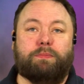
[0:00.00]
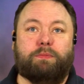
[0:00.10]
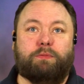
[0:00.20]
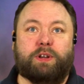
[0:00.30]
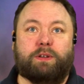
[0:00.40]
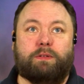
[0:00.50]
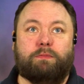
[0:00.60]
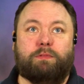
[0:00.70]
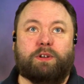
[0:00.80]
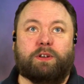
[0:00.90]
We
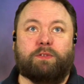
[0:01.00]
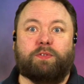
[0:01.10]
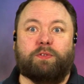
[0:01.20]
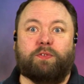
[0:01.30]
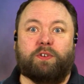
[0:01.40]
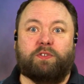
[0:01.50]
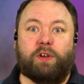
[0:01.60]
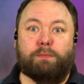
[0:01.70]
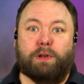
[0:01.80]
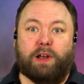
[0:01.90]
did it for the first
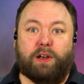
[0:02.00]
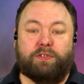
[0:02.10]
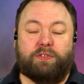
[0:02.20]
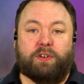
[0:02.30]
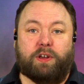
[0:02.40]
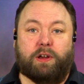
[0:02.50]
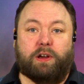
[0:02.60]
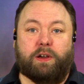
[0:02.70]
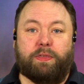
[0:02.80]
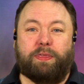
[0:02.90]
time last
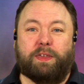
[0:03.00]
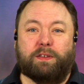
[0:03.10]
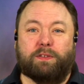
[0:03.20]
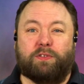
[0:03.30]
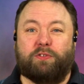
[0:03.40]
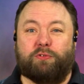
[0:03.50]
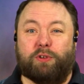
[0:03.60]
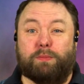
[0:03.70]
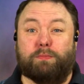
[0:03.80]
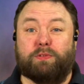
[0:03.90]
year. I think the
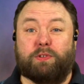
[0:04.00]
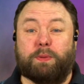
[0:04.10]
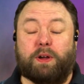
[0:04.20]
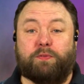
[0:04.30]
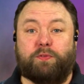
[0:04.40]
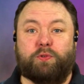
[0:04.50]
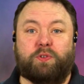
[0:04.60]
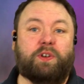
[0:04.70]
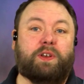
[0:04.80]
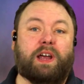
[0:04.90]
stream was about
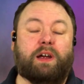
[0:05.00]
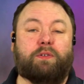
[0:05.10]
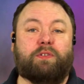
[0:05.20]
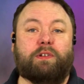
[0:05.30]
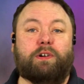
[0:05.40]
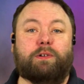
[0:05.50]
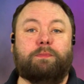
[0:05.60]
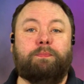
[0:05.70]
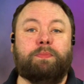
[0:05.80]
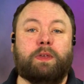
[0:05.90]
14 hours
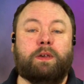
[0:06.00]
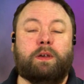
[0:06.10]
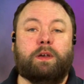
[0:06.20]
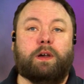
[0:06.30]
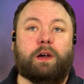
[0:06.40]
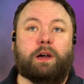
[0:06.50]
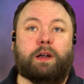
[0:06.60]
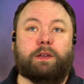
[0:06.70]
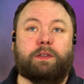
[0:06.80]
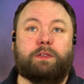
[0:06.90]
long.
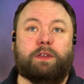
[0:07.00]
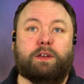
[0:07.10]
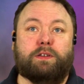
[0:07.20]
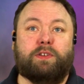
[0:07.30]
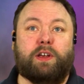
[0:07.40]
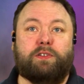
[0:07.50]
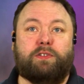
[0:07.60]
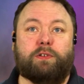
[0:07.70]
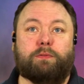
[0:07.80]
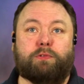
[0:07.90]
And the
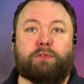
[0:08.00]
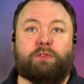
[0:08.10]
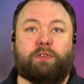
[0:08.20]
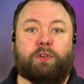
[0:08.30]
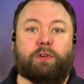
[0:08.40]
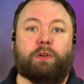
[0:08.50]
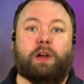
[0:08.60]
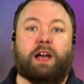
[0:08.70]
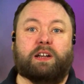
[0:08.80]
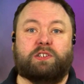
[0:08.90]
intention was to
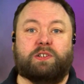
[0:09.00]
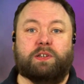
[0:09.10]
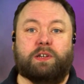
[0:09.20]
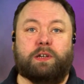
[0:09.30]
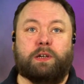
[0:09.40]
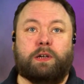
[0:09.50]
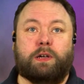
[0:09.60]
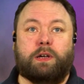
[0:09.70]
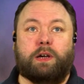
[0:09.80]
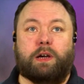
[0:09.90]
actually
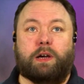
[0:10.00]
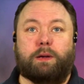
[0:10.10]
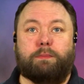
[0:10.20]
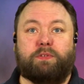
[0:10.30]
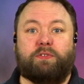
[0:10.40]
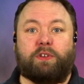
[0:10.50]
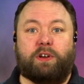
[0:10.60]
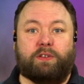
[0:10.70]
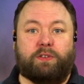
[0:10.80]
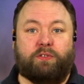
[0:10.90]

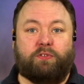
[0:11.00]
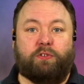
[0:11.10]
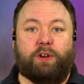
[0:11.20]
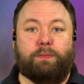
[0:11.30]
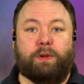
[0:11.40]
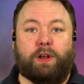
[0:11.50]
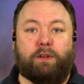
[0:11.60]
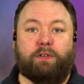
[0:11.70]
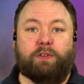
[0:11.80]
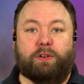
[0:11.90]
start the stream
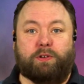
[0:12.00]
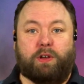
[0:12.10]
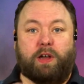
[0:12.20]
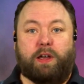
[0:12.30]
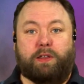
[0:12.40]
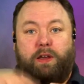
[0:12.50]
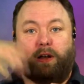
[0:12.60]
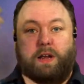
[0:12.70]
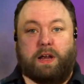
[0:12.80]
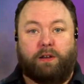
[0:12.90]
here in the UK and
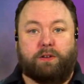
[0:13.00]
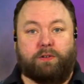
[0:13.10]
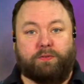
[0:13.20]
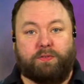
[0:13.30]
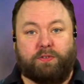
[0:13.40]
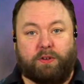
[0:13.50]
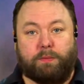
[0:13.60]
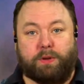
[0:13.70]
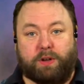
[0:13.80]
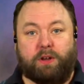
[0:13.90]
then hand it off to
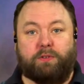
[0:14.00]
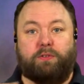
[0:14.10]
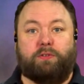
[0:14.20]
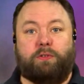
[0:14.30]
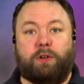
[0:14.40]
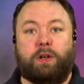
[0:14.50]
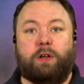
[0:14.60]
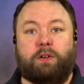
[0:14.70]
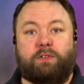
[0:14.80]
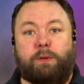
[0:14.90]
somebody else
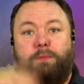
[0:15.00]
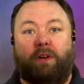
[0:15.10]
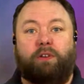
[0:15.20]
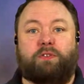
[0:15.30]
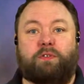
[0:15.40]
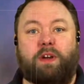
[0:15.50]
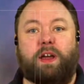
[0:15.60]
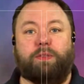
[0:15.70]
somewhere else around